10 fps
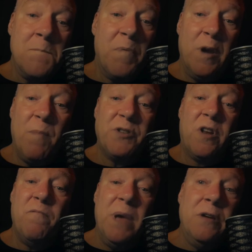There
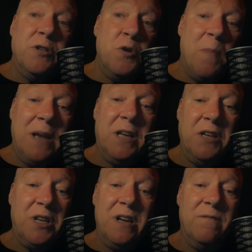must have been two men
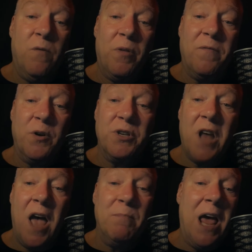kissing for the first
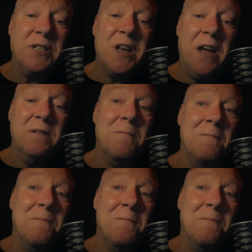time last night.